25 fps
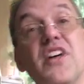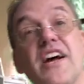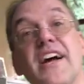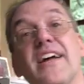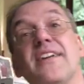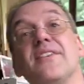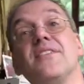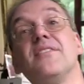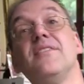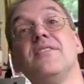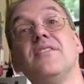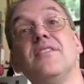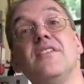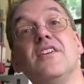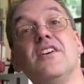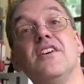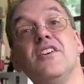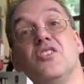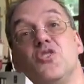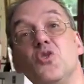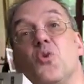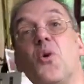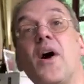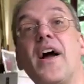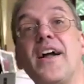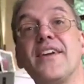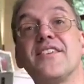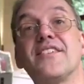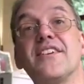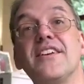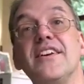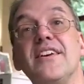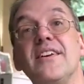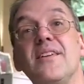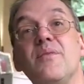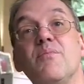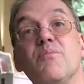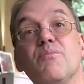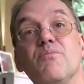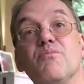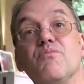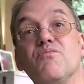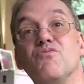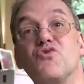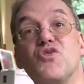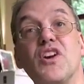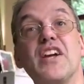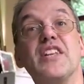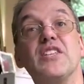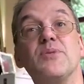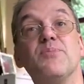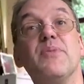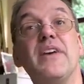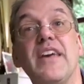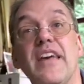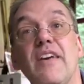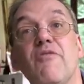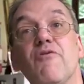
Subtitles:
that to actually transmit